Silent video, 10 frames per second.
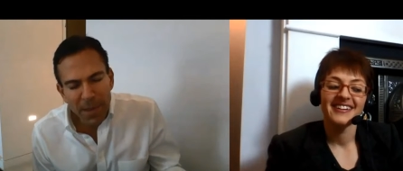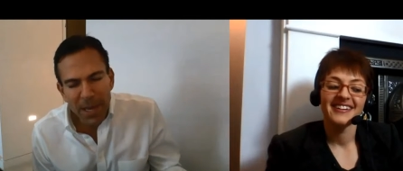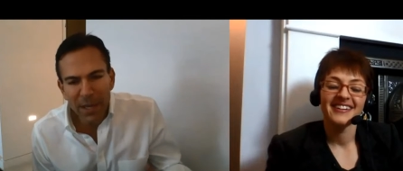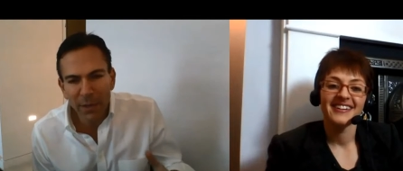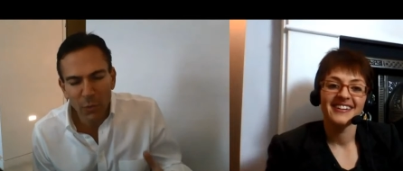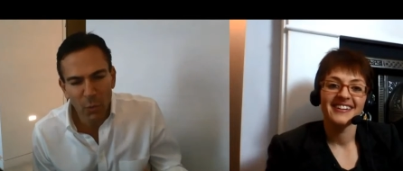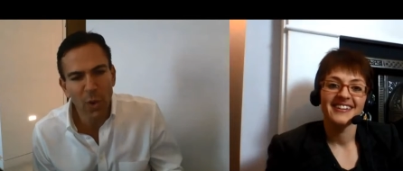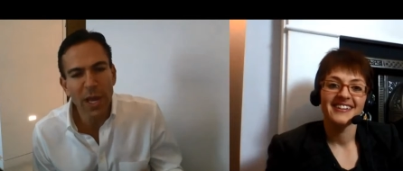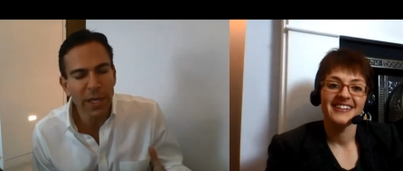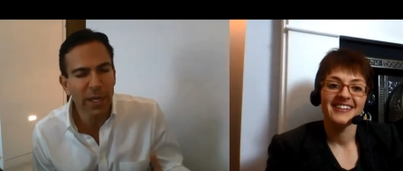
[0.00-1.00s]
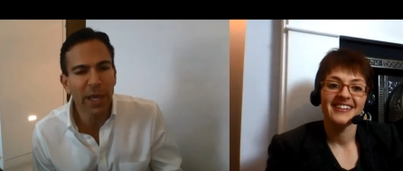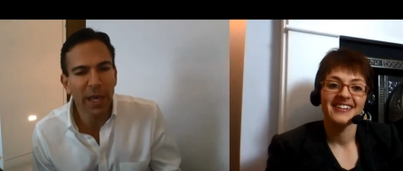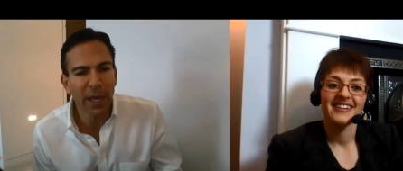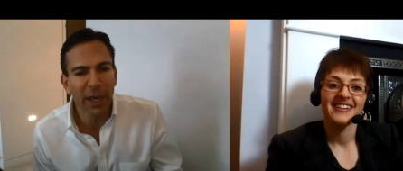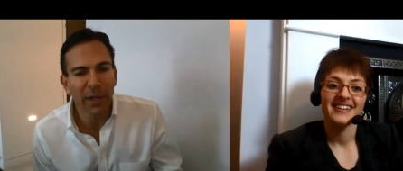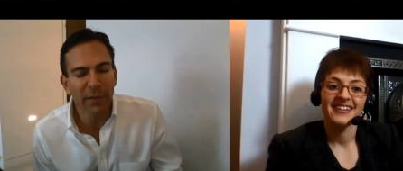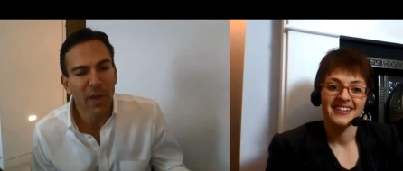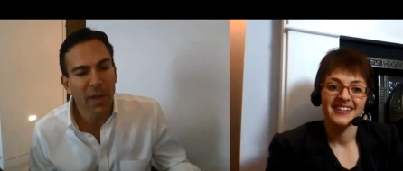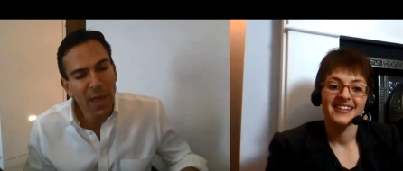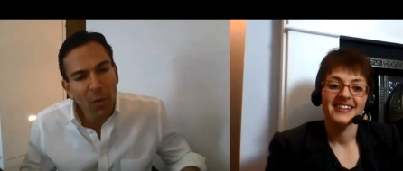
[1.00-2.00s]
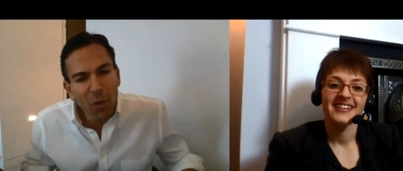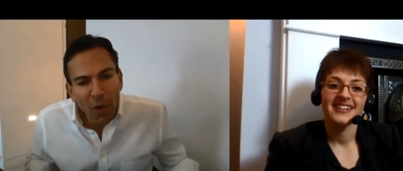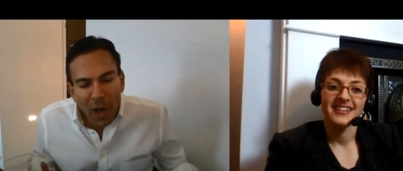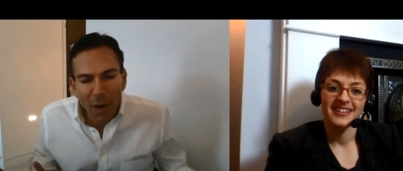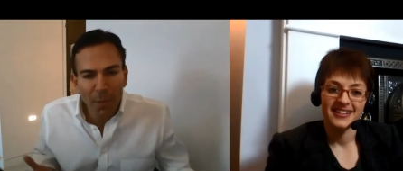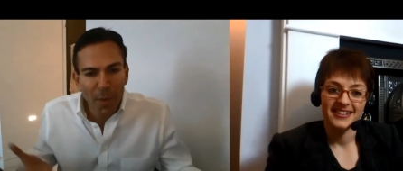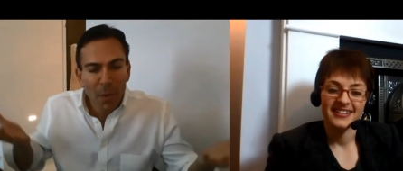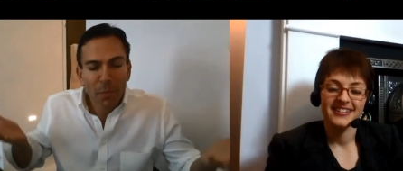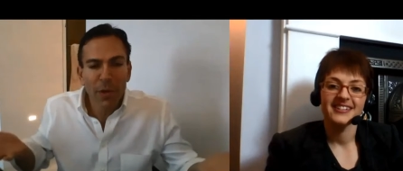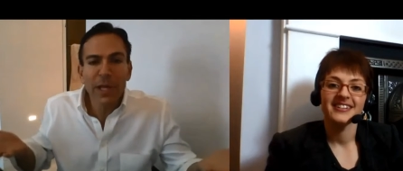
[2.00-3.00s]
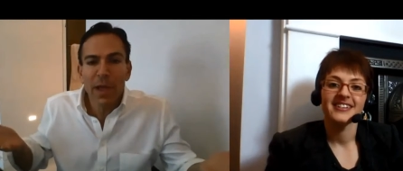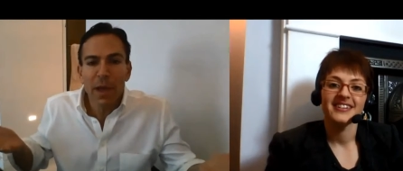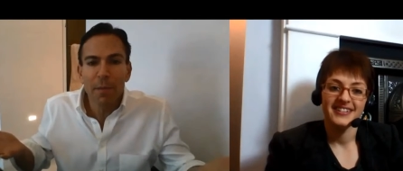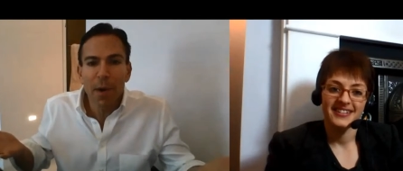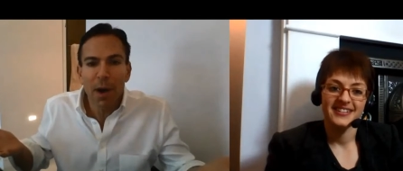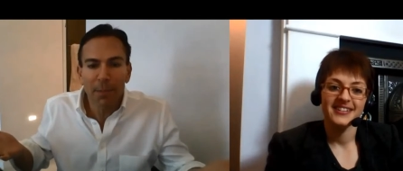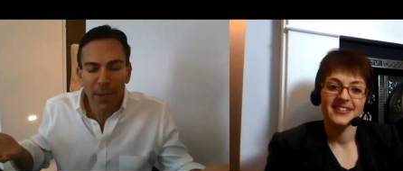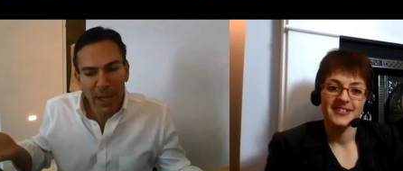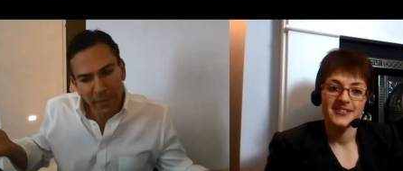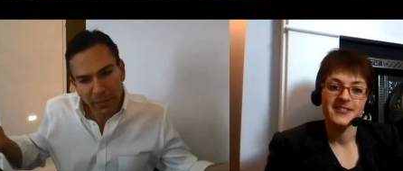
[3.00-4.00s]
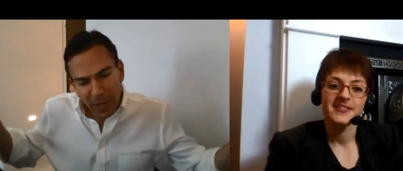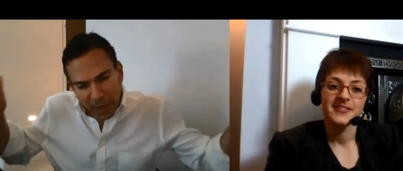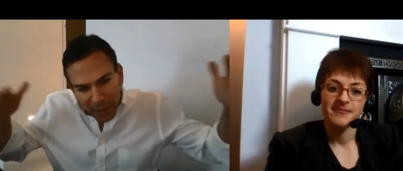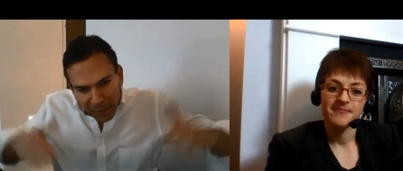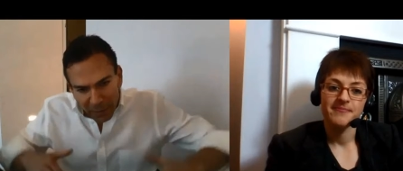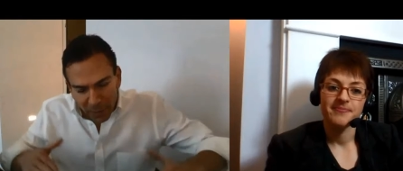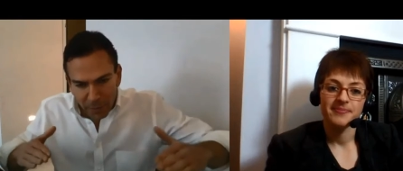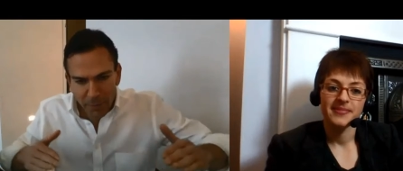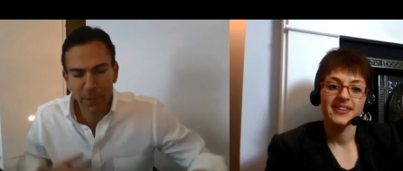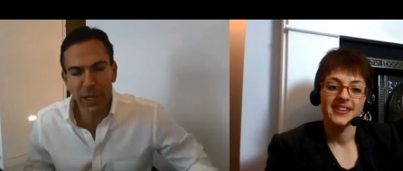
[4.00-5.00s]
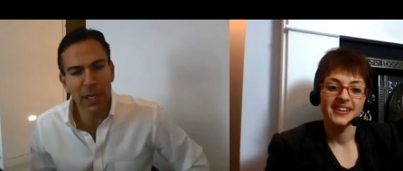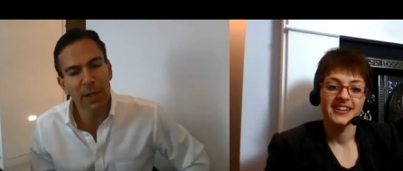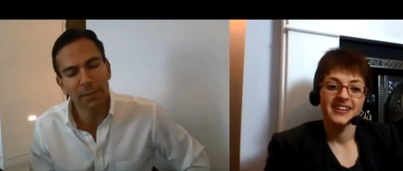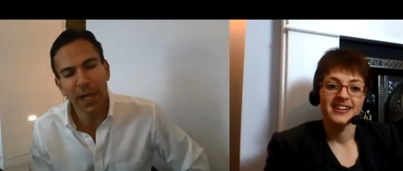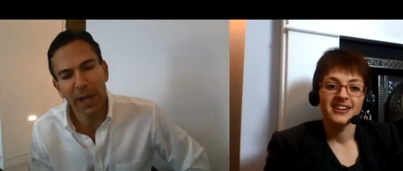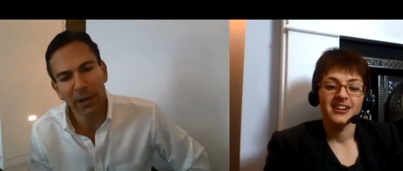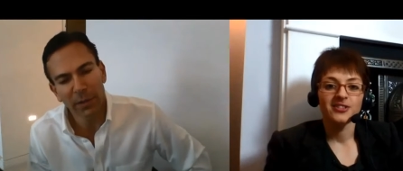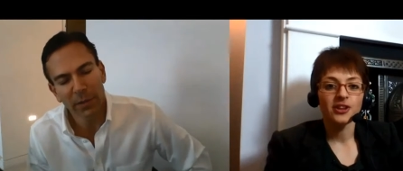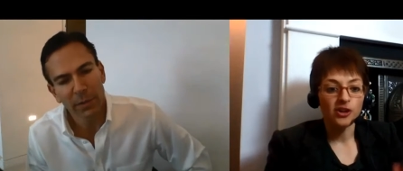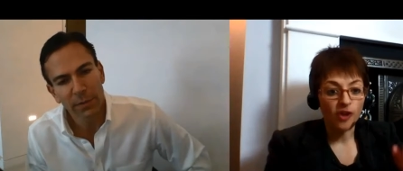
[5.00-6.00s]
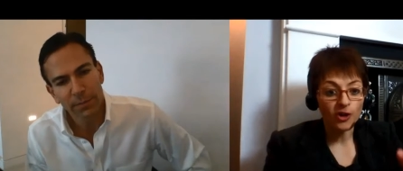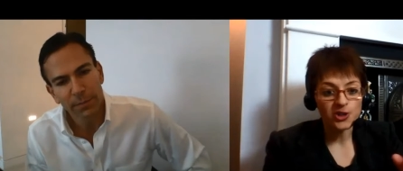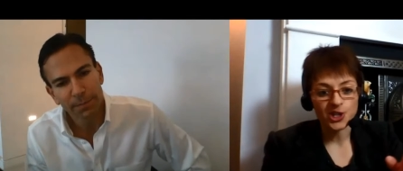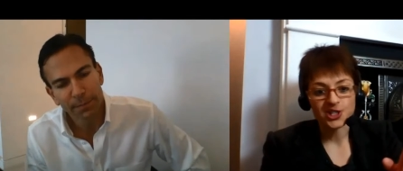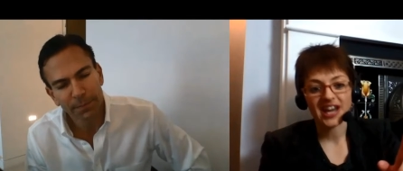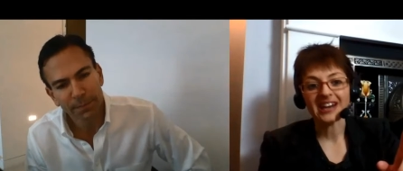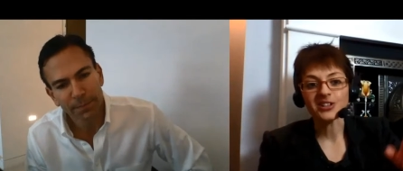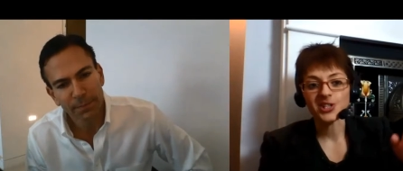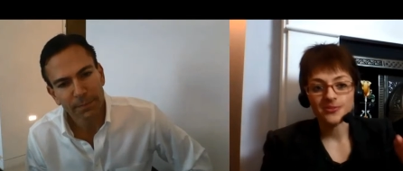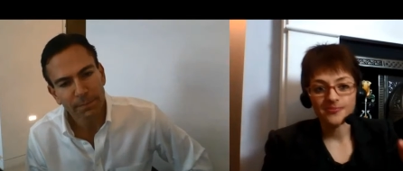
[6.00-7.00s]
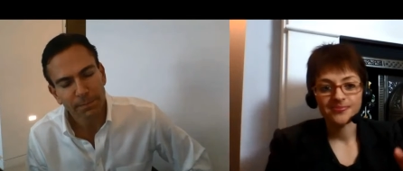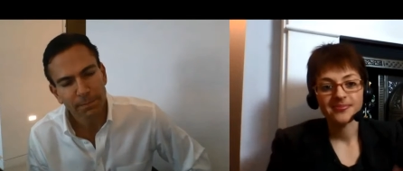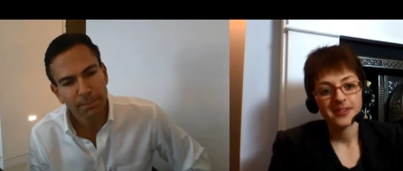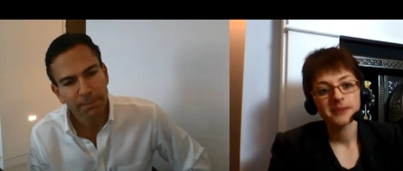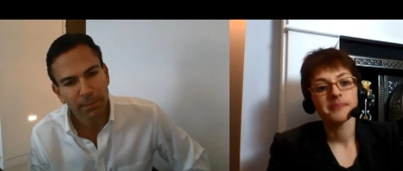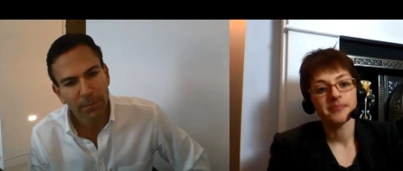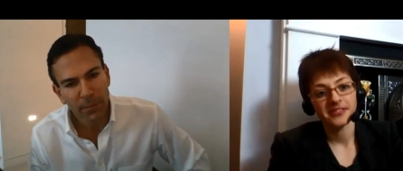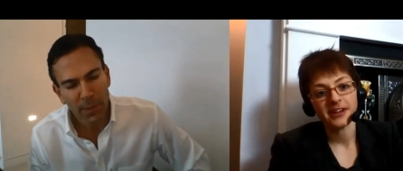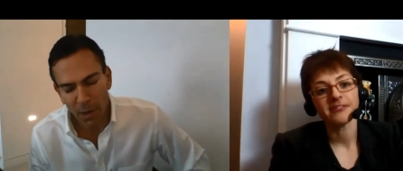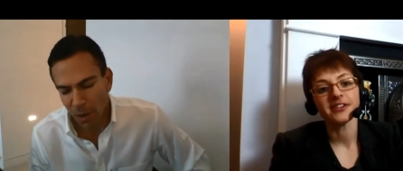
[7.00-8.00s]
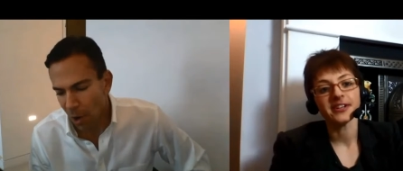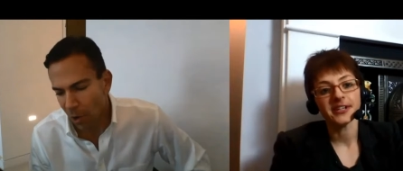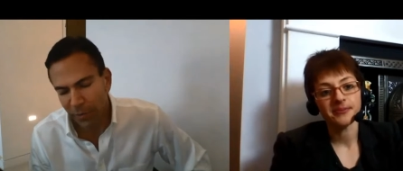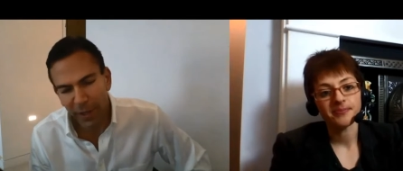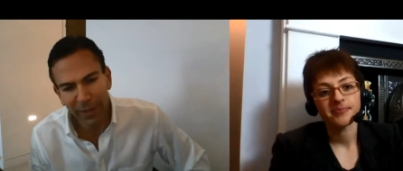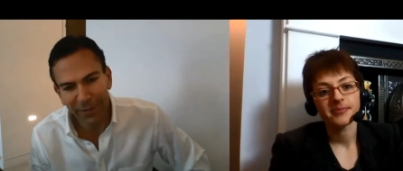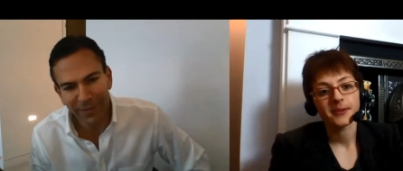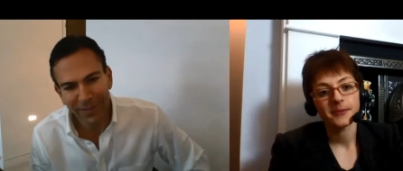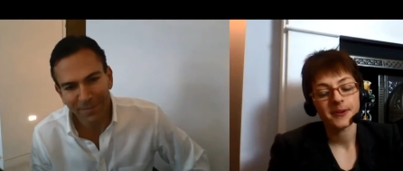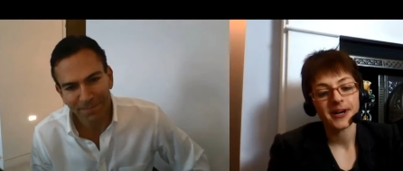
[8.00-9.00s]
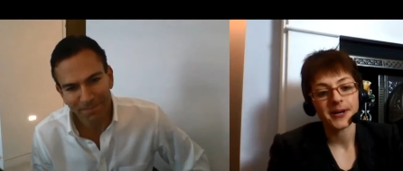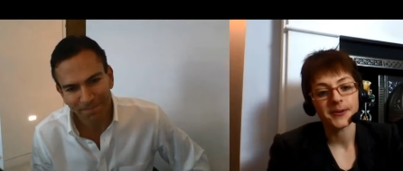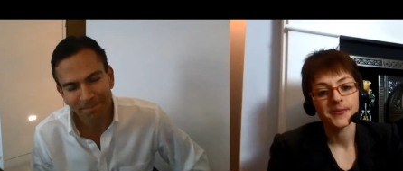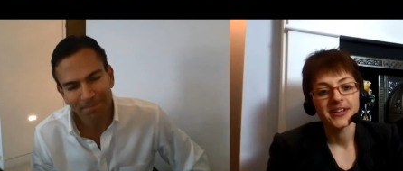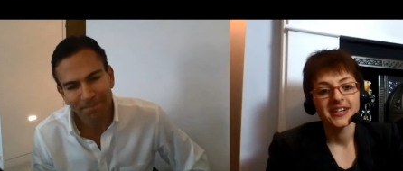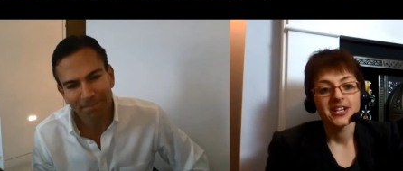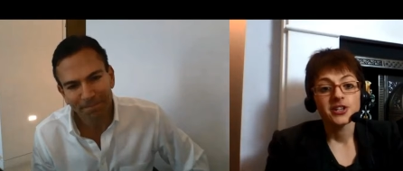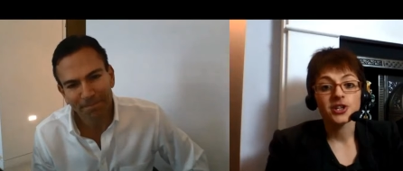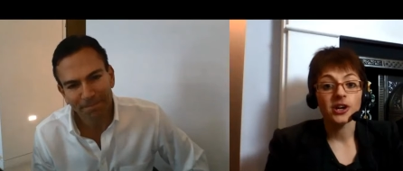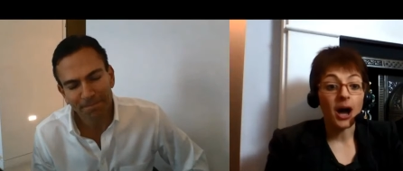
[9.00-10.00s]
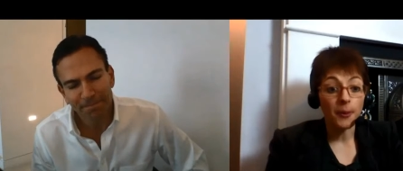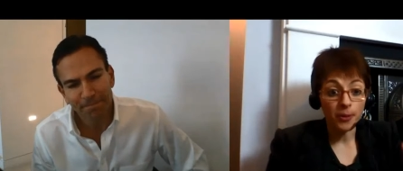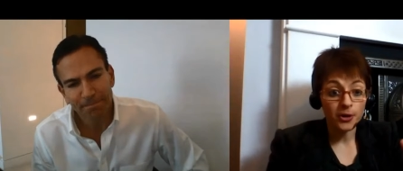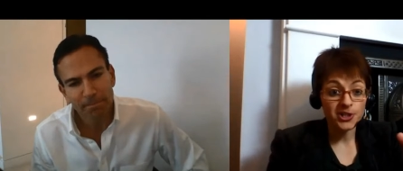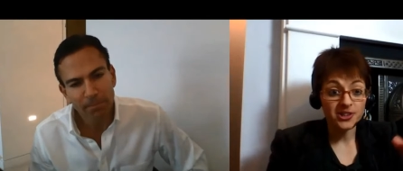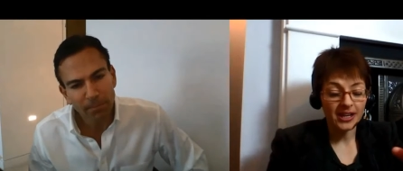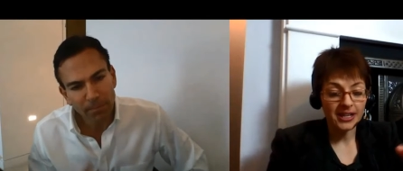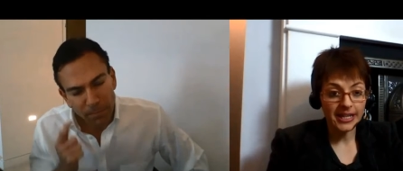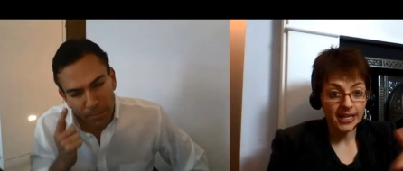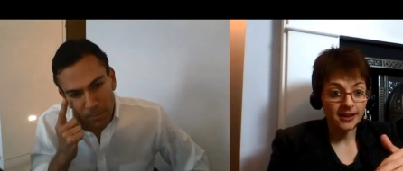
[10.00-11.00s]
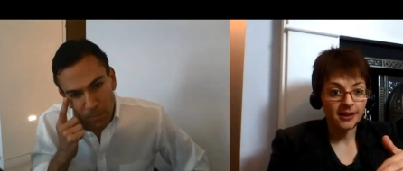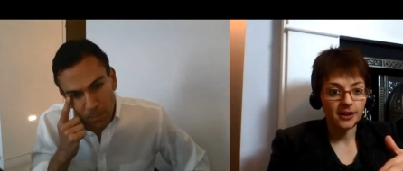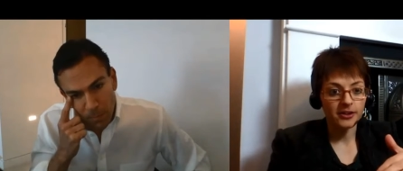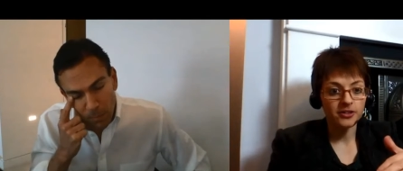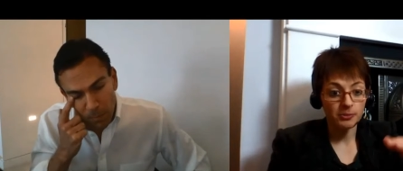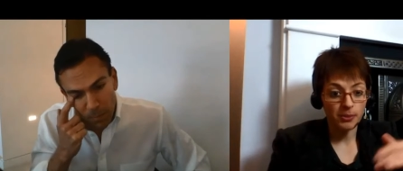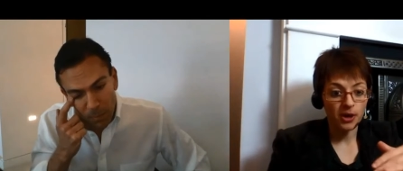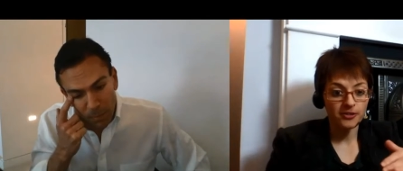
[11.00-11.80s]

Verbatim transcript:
Speaker 1: meet great kids that will help bring them up instead of bringing them down.
Speaker 2: There are also tens, definitely. Wow. So I'll post that link and some